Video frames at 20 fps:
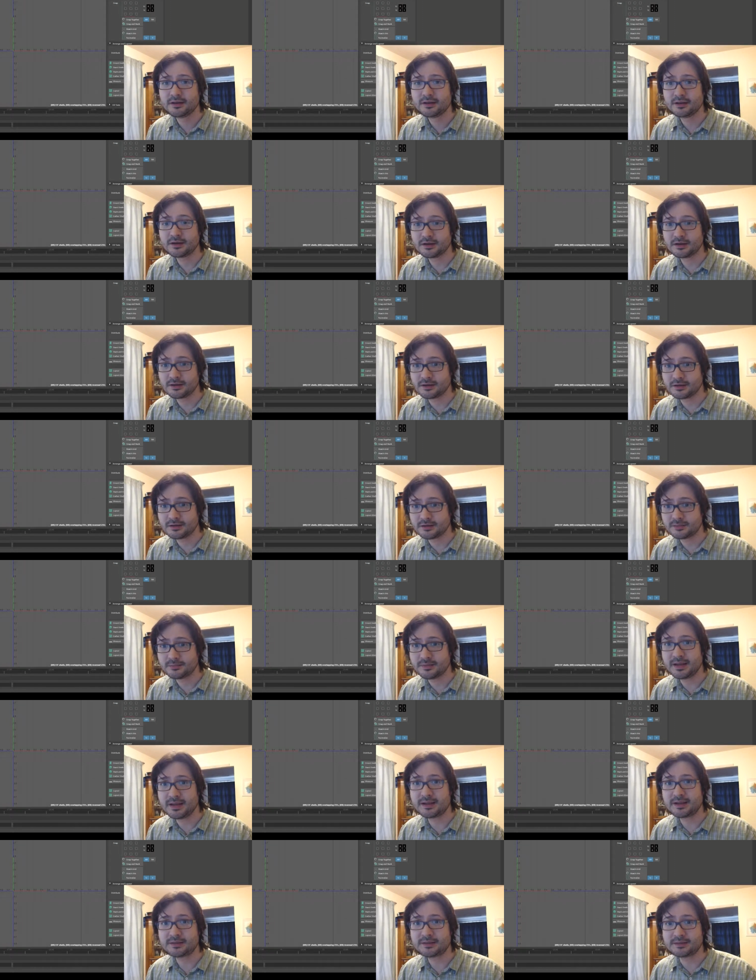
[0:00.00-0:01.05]

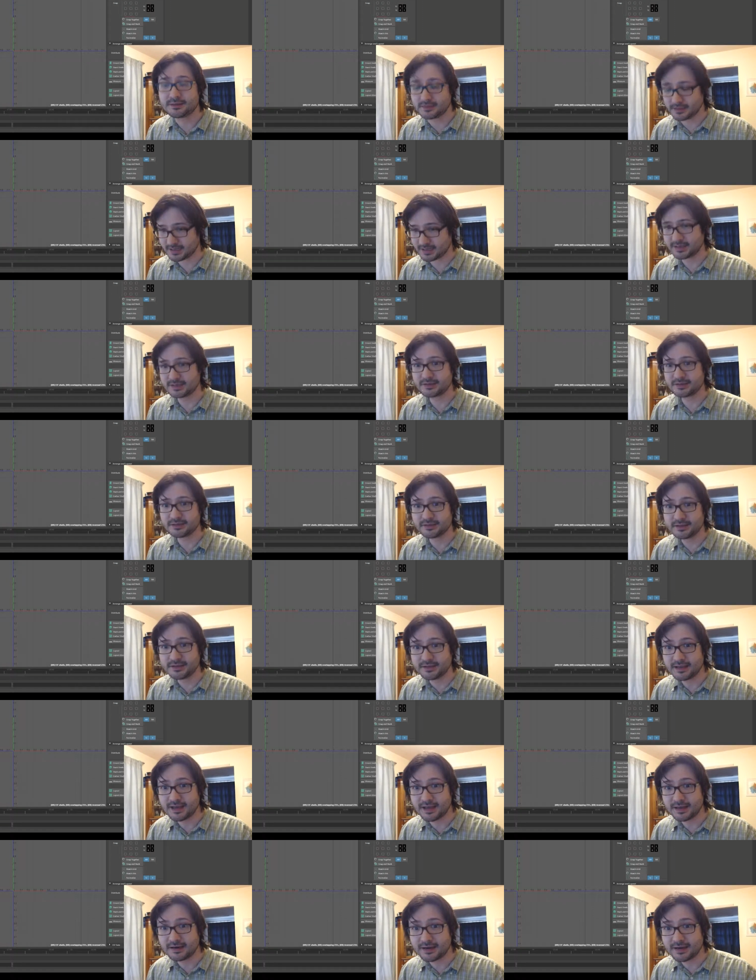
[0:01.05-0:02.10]
Edit, I can delete
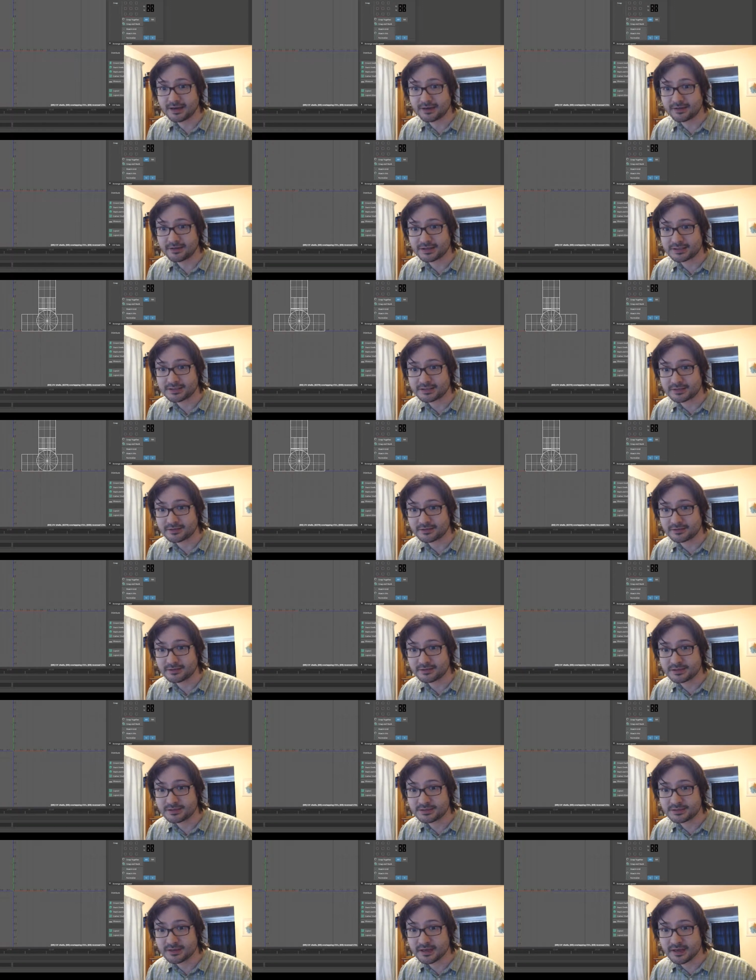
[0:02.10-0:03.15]
that now.
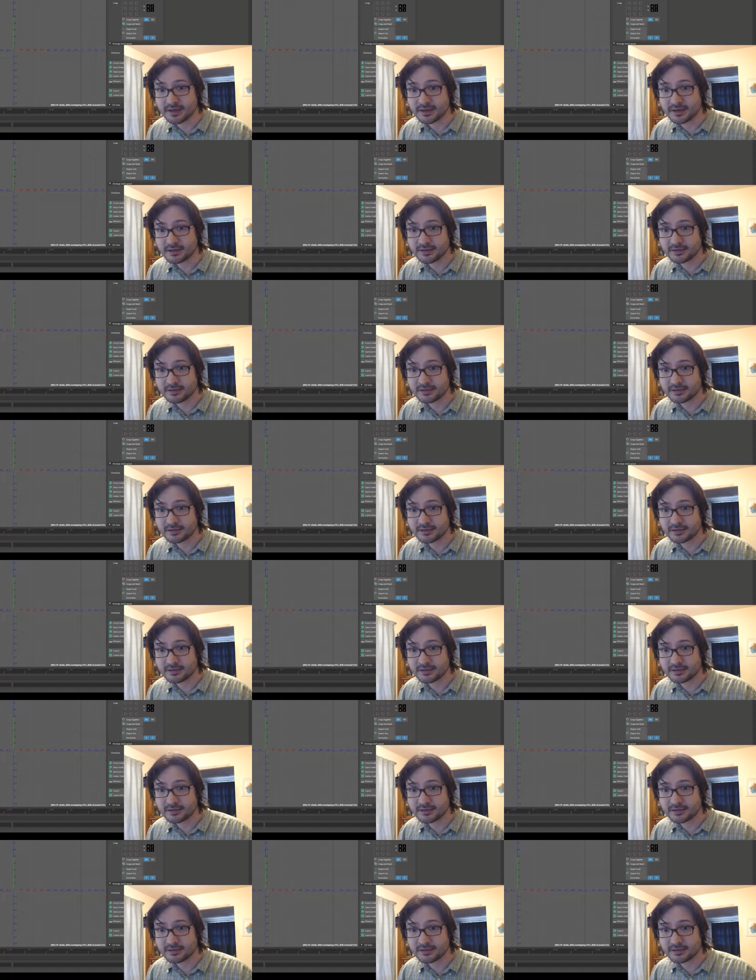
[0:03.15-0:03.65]
Can I?